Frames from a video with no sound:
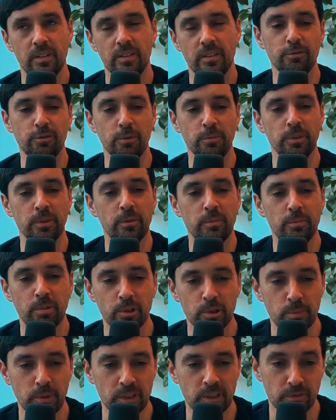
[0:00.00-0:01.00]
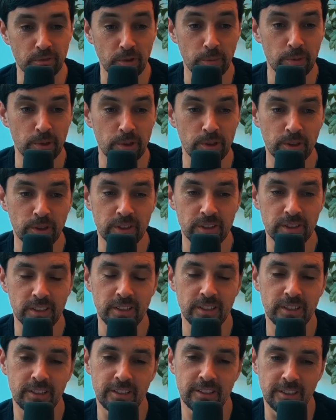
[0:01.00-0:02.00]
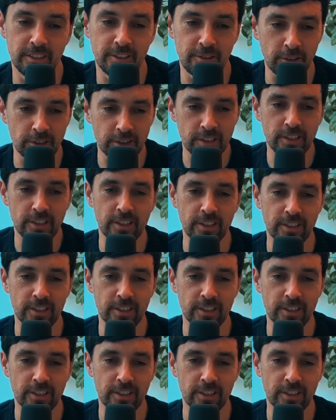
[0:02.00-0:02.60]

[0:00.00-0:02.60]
From the prospect of opportunities to transition